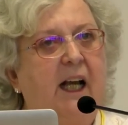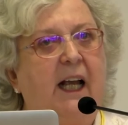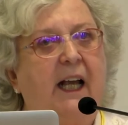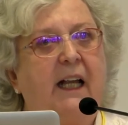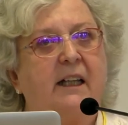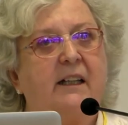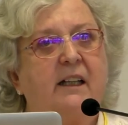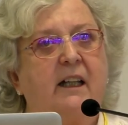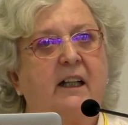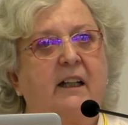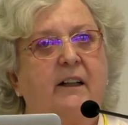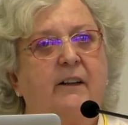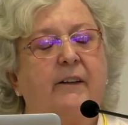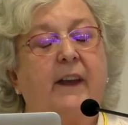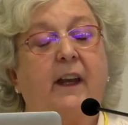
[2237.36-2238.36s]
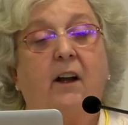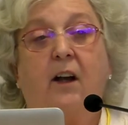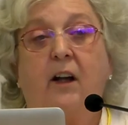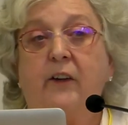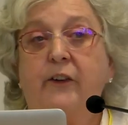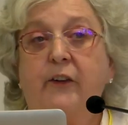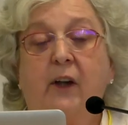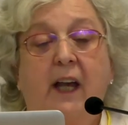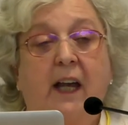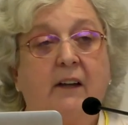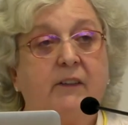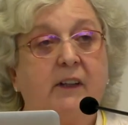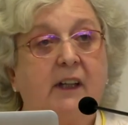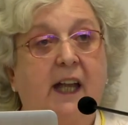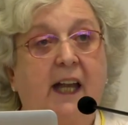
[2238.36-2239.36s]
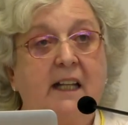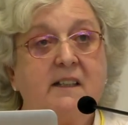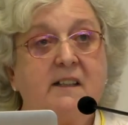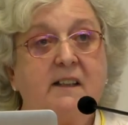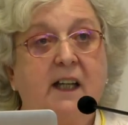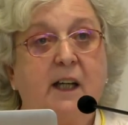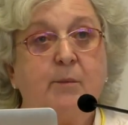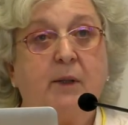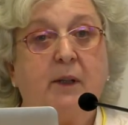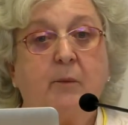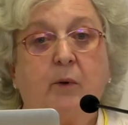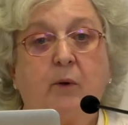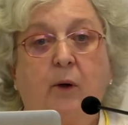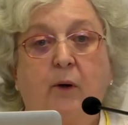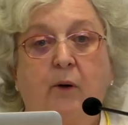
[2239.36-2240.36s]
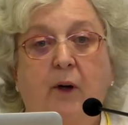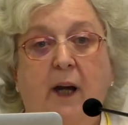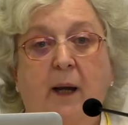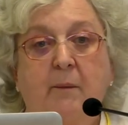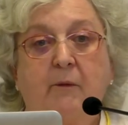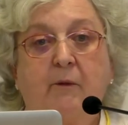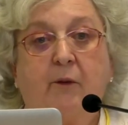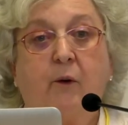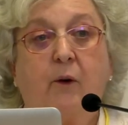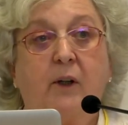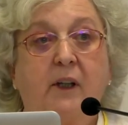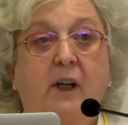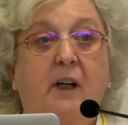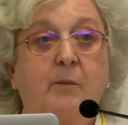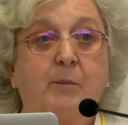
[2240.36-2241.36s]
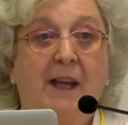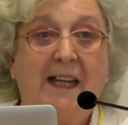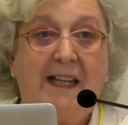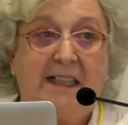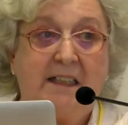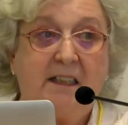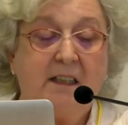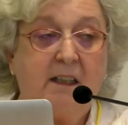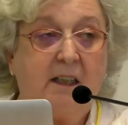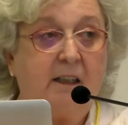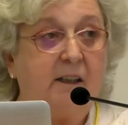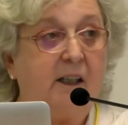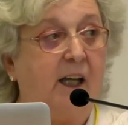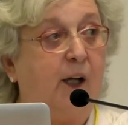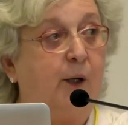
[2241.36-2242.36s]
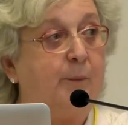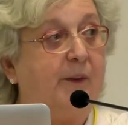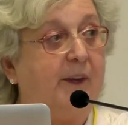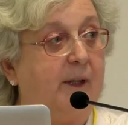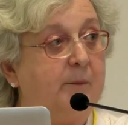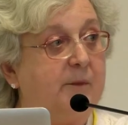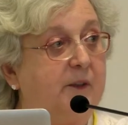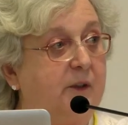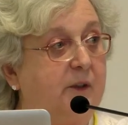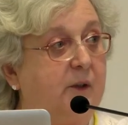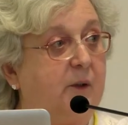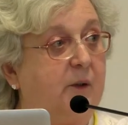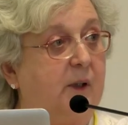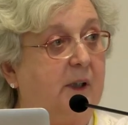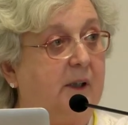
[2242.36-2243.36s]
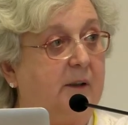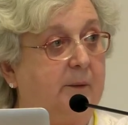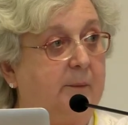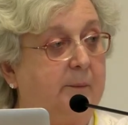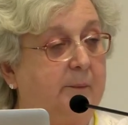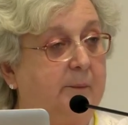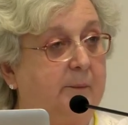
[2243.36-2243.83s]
and they also have a landscaping program for young men to help them to